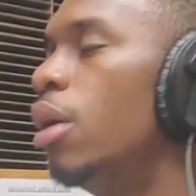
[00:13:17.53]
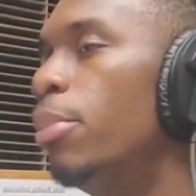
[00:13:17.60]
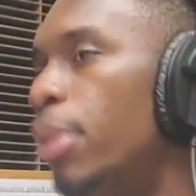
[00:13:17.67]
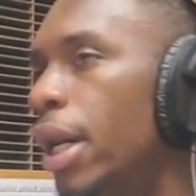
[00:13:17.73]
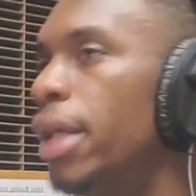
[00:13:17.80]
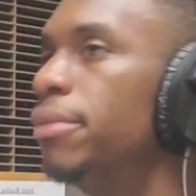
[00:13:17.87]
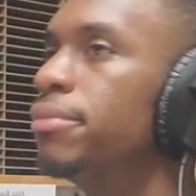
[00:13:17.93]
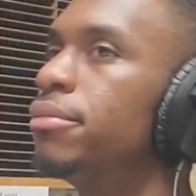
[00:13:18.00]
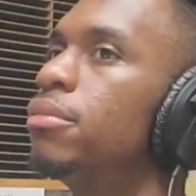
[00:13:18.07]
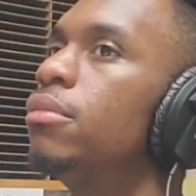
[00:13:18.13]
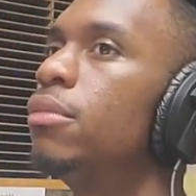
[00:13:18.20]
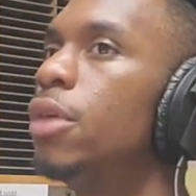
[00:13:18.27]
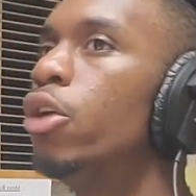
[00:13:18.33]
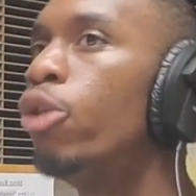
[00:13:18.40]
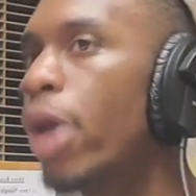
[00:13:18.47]
But
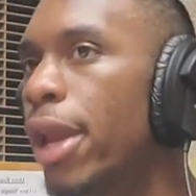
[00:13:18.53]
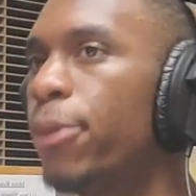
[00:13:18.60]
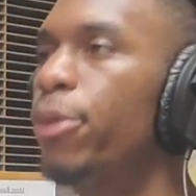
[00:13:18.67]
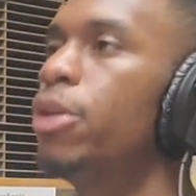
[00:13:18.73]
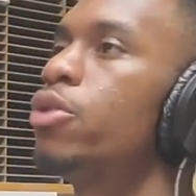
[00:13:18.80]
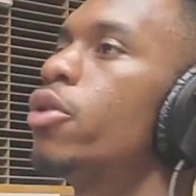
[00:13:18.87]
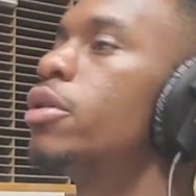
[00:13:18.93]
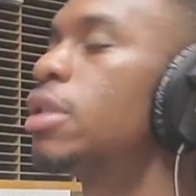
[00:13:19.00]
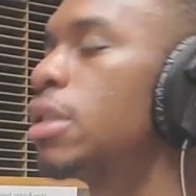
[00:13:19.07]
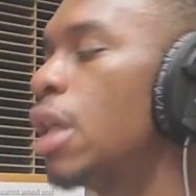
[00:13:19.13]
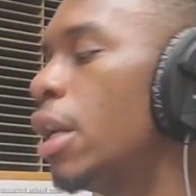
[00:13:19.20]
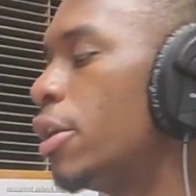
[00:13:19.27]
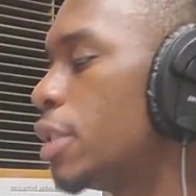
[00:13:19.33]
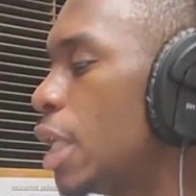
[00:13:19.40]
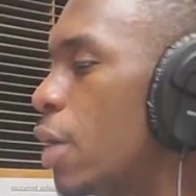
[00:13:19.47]
great resources
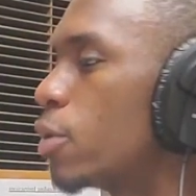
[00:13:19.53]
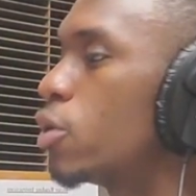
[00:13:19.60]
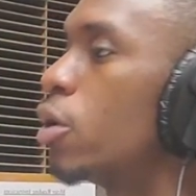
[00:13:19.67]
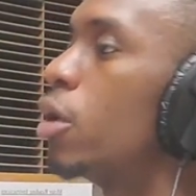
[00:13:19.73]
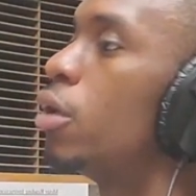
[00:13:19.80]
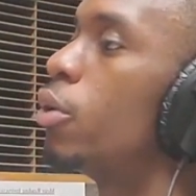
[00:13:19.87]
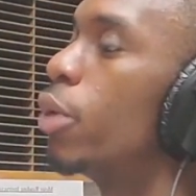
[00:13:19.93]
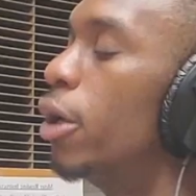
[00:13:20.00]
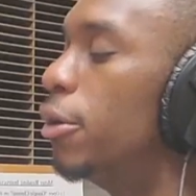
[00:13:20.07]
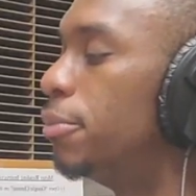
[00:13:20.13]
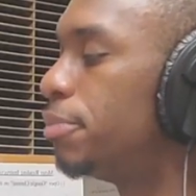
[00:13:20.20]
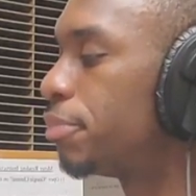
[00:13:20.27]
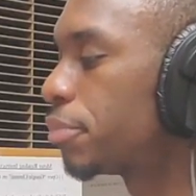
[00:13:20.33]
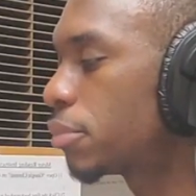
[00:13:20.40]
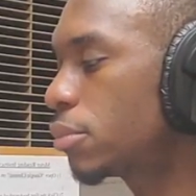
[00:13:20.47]
to understand what's going on in the world.
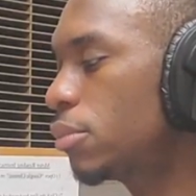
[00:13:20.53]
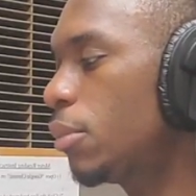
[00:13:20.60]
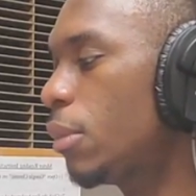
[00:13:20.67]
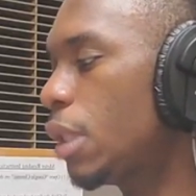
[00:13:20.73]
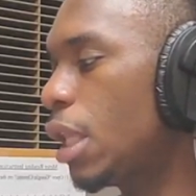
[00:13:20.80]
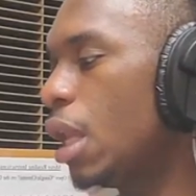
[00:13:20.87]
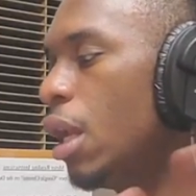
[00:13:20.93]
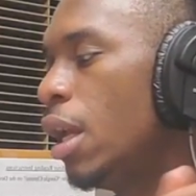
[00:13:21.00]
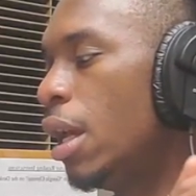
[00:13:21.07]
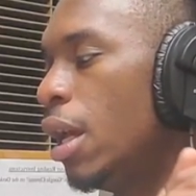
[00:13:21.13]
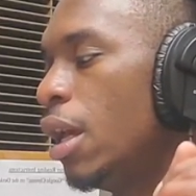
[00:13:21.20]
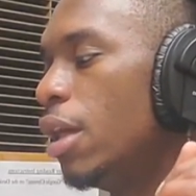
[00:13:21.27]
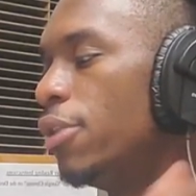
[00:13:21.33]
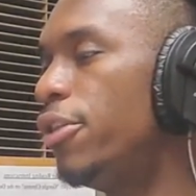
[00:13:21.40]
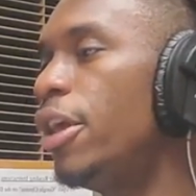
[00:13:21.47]

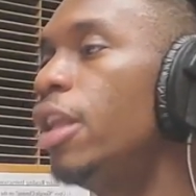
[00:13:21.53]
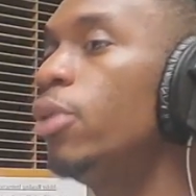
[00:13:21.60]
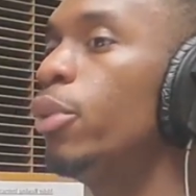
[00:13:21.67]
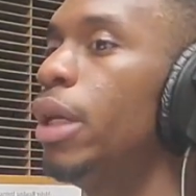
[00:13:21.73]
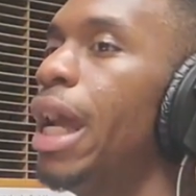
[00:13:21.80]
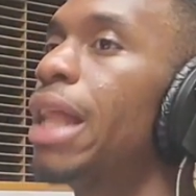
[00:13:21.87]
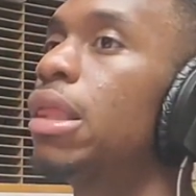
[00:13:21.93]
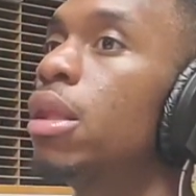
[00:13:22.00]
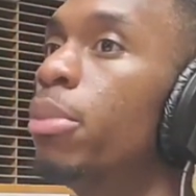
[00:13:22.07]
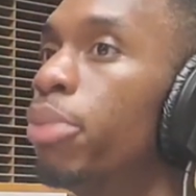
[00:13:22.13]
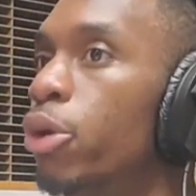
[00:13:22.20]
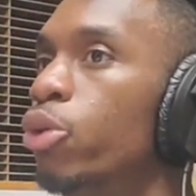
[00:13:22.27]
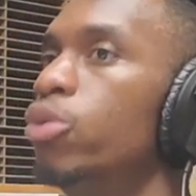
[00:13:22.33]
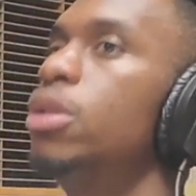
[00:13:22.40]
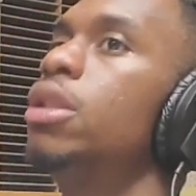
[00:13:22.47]
Then we got The
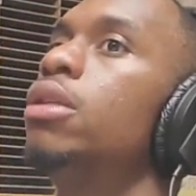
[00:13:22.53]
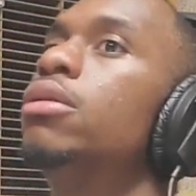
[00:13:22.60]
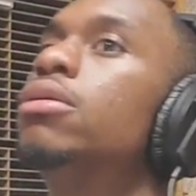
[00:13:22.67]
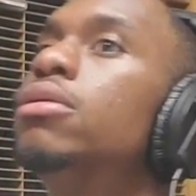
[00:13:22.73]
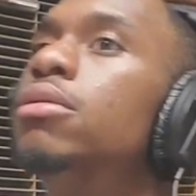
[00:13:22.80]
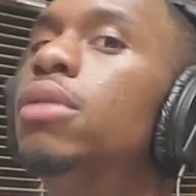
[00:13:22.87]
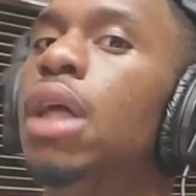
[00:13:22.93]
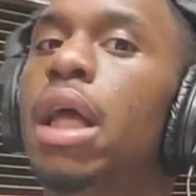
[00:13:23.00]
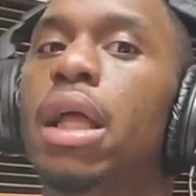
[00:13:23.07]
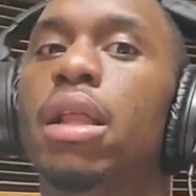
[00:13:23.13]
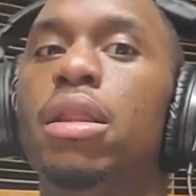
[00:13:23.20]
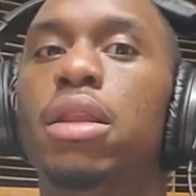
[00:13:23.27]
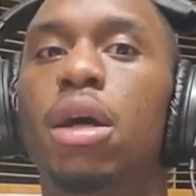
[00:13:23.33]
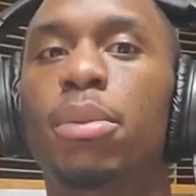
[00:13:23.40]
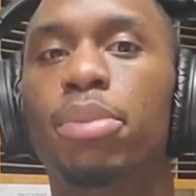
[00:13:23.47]
Brute.
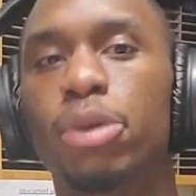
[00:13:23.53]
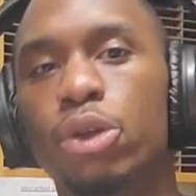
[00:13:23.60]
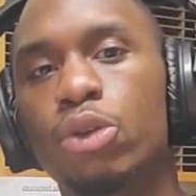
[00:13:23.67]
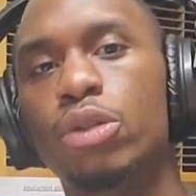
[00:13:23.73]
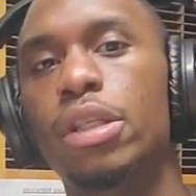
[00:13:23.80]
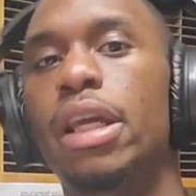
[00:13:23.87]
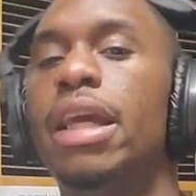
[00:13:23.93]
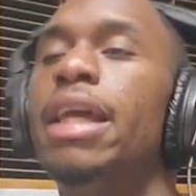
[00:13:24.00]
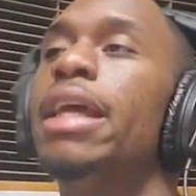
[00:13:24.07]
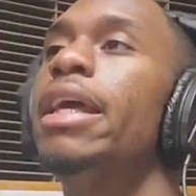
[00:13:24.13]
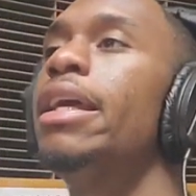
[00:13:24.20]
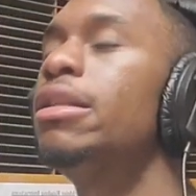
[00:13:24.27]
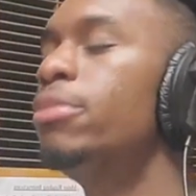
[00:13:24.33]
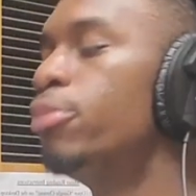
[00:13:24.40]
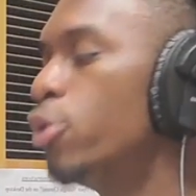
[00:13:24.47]
The Brute
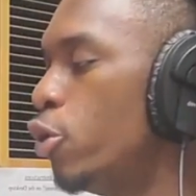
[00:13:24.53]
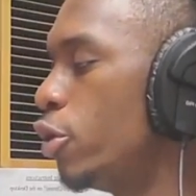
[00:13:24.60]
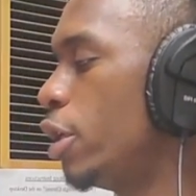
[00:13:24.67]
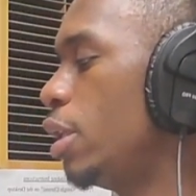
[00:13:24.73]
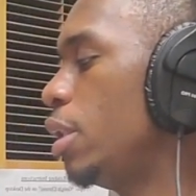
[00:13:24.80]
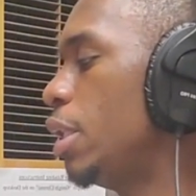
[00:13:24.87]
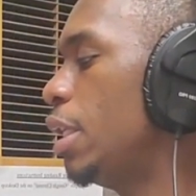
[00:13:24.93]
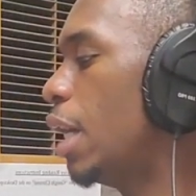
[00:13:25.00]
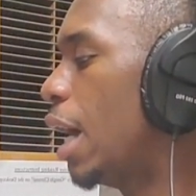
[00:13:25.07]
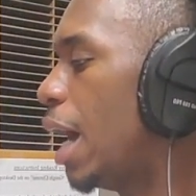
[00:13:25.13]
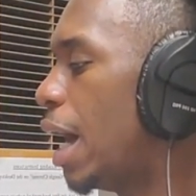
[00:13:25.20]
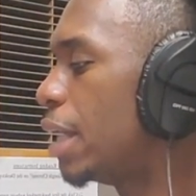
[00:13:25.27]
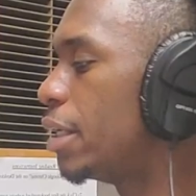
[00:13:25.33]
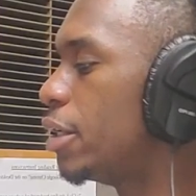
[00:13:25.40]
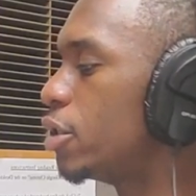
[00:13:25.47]
is brutally
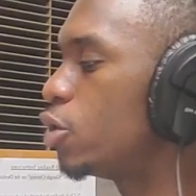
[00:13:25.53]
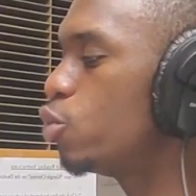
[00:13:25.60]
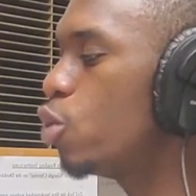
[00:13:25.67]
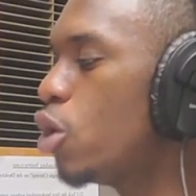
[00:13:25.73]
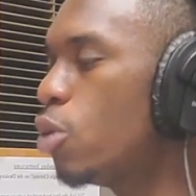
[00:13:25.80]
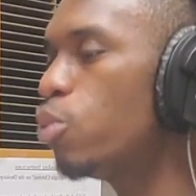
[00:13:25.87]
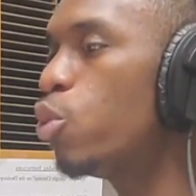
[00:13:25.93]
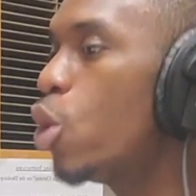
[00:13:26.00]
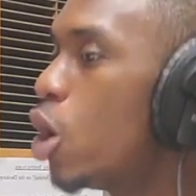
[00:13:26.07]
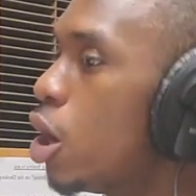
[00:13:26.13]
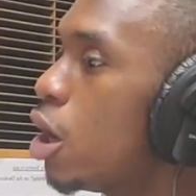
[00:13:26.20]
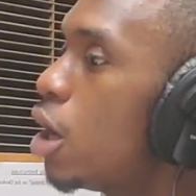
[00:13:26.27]
honest. Woo, woo!